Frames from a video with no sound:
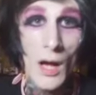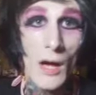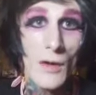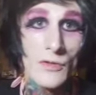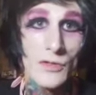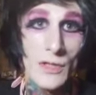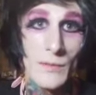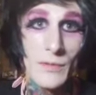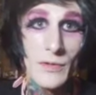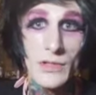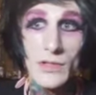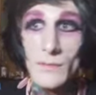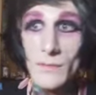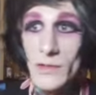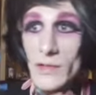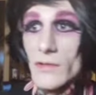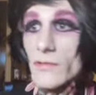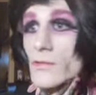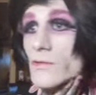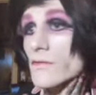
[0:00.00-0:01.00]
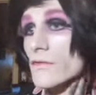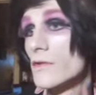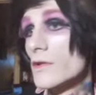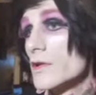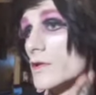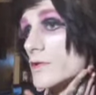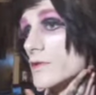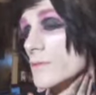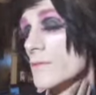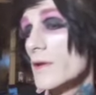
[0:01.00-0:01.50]
I was gonna put some liquid
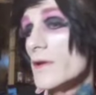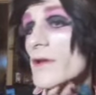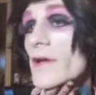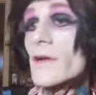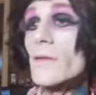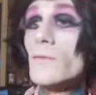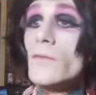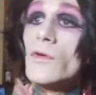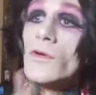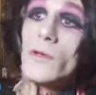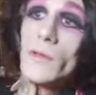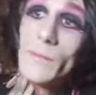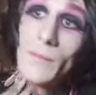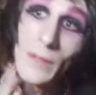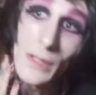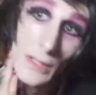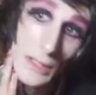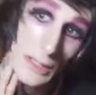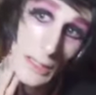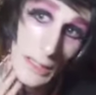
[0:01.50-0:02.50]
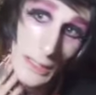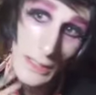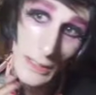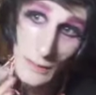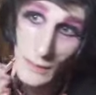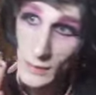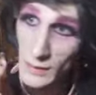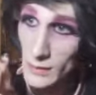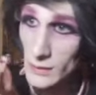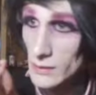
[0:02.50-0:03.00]
frost on my neck more, but I
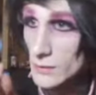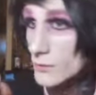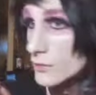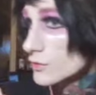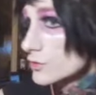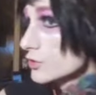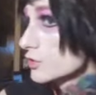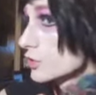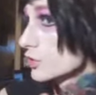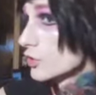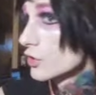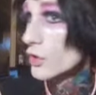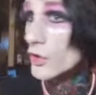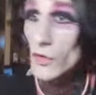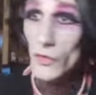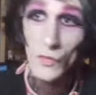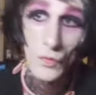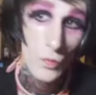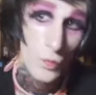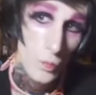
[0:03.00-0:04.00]
think it looks good enough.